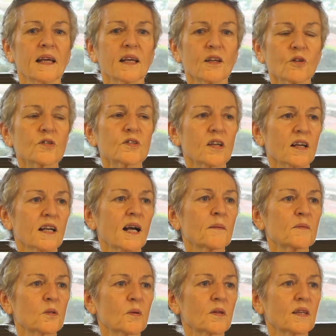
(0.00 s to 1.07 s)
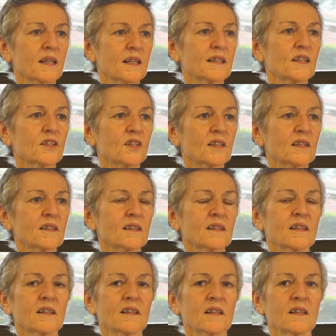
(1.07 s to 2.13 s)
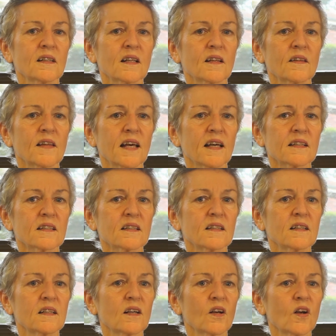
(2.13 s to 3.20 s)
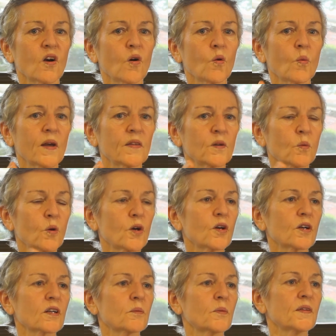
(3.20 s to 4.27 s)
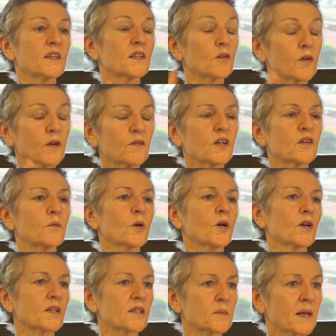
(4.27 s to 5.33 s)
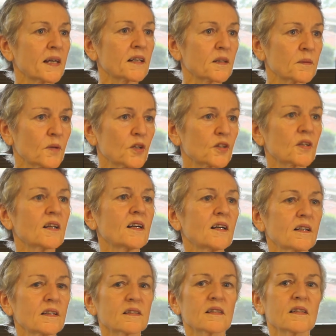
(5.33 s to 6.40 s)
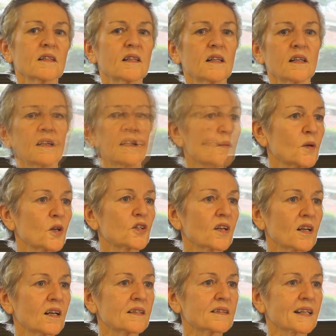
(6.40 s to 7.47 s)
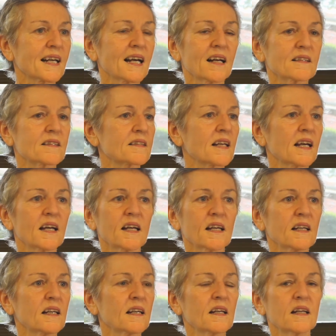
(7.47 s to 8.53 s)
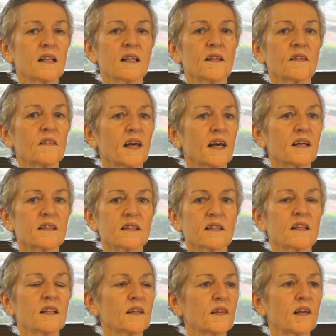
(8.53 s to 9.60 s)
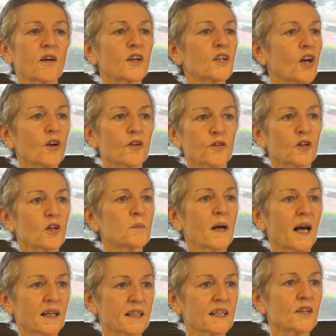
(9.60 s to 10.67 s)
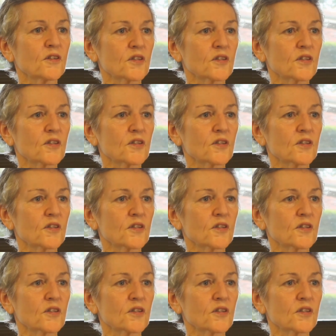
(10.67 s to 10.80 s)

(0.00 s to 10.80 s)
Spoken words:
It also comes with the condition that when the derivative work is being commercialised, the commercialiser can't say that there are no third-party